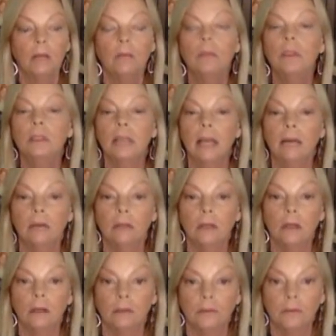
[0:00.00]
The Tower
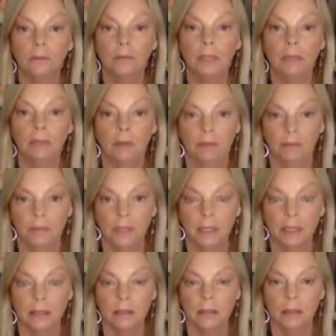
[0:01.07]
card for me
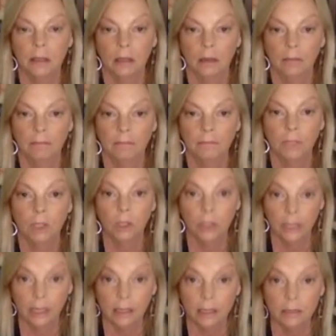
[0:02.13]
represents
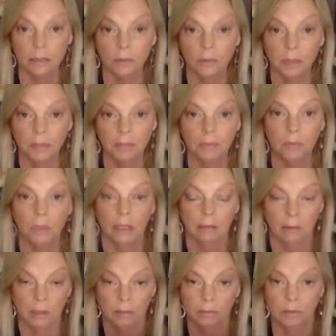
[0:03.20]
hurricanes for people when I
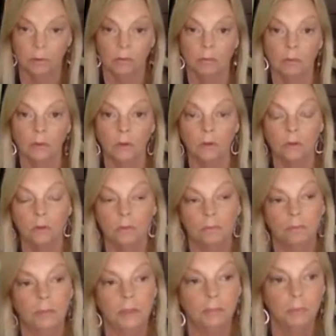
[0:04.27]
read for
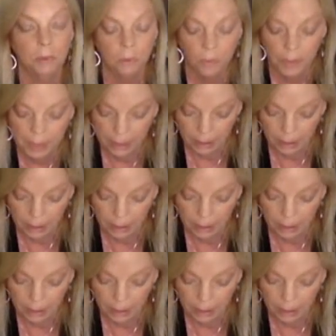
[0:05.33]
local people.